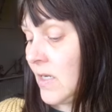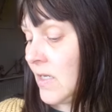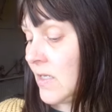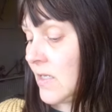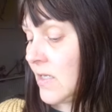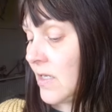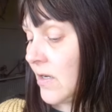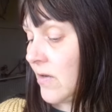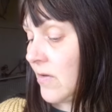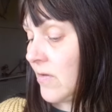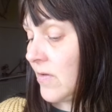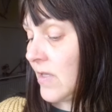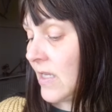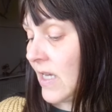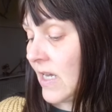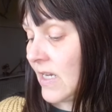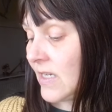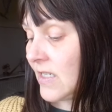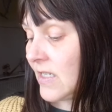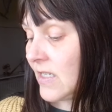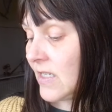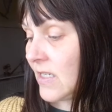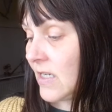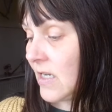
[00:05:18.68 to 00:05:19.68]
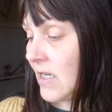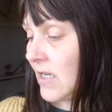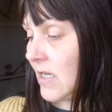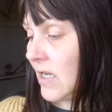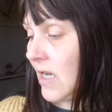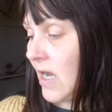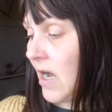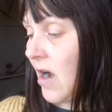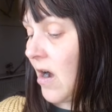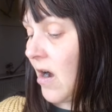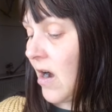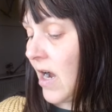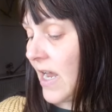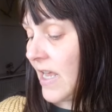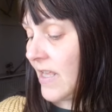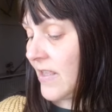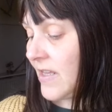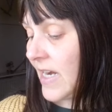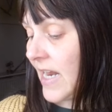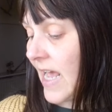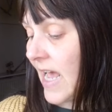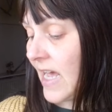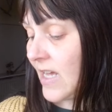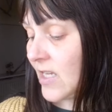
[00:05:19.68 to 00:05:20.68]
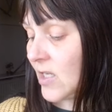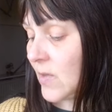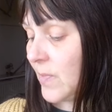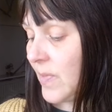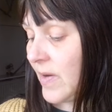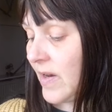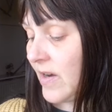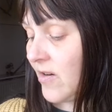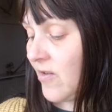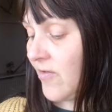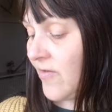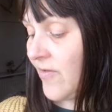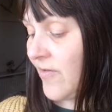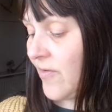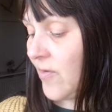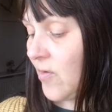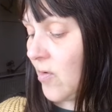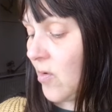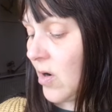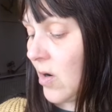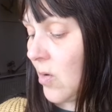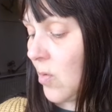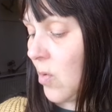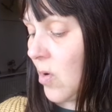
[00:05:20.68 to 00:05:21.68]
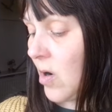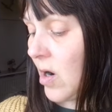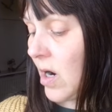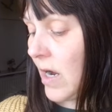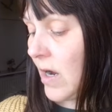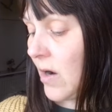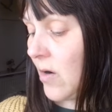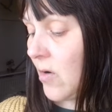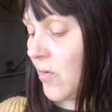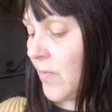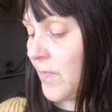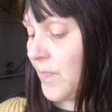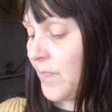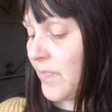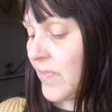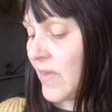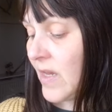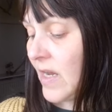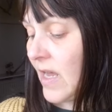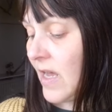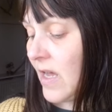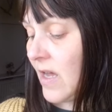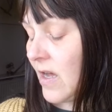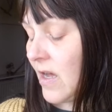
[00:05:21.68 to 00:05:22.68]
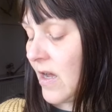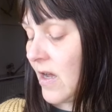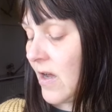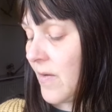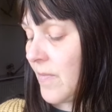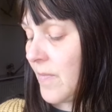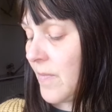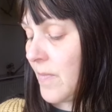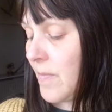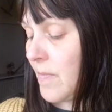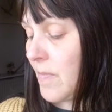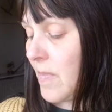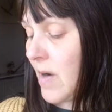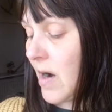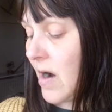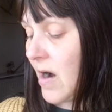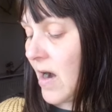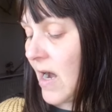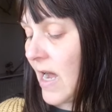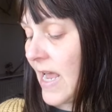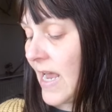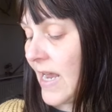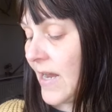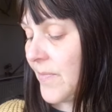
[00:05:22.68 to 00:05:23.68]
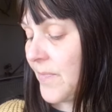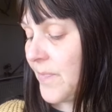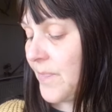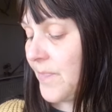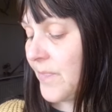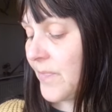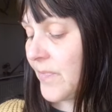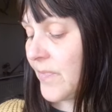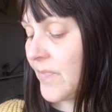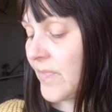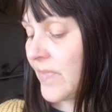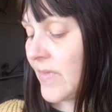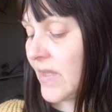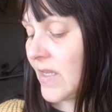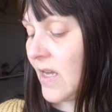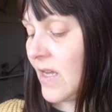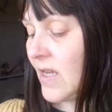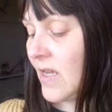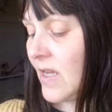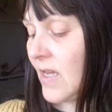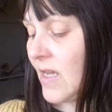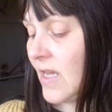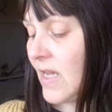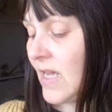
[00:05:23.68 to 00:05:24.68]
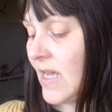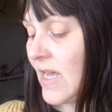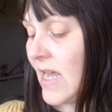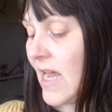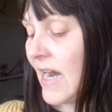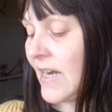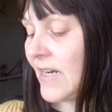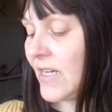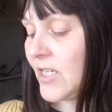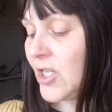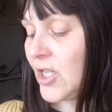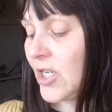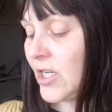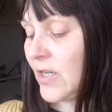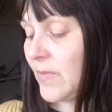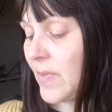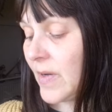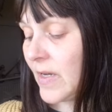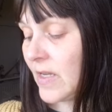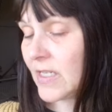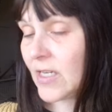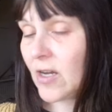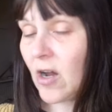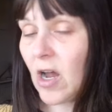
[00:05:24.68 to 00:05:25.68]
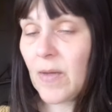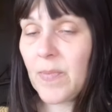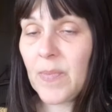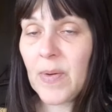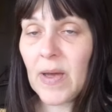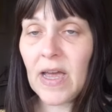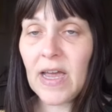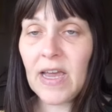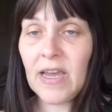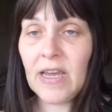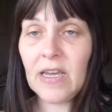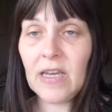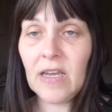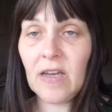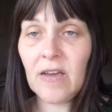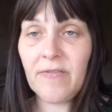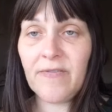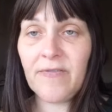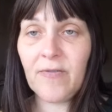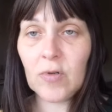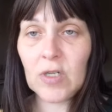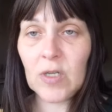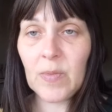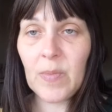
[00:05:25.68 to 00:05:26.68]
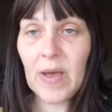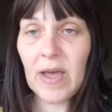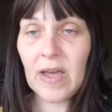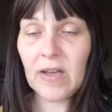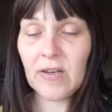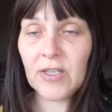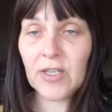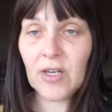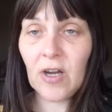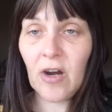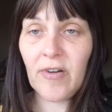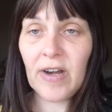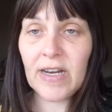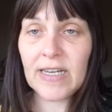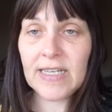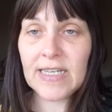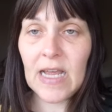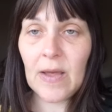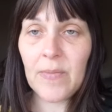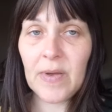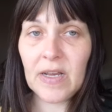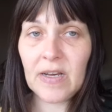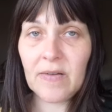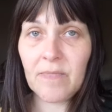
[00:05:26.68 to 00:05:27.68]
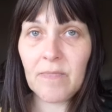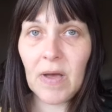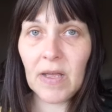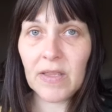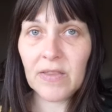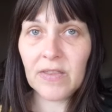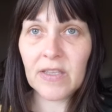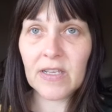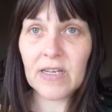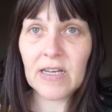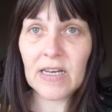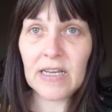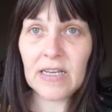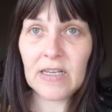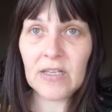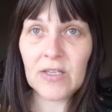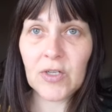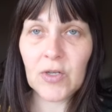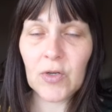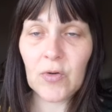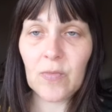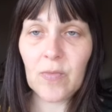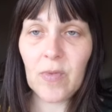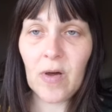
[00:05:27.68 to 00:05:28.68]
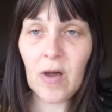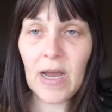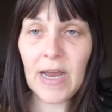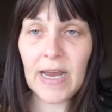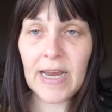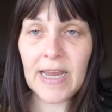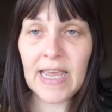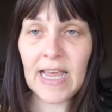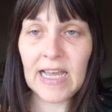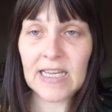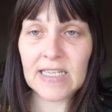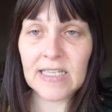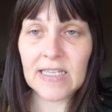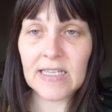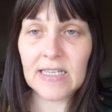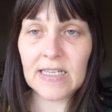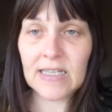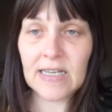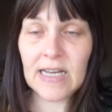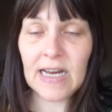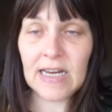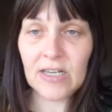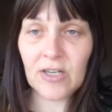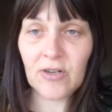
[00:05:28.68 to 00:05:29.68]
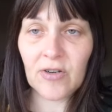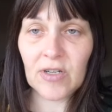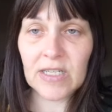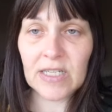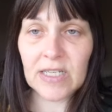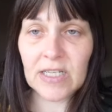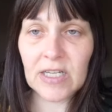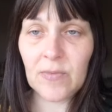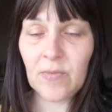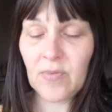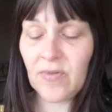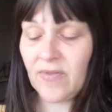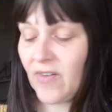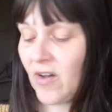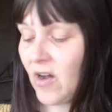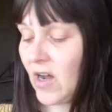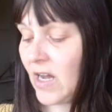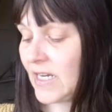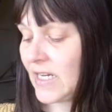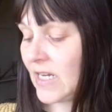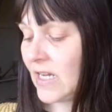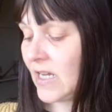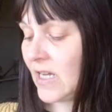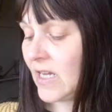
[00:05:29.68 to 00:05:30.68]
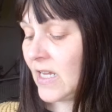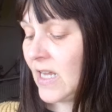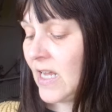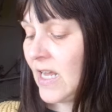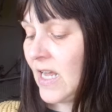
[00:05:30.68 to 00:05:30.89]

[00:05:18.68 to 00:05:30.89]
So that's higher than it has been for a while. Um, my energy bills, I pay a £40 direct debit monthly to my gas and electricity provider.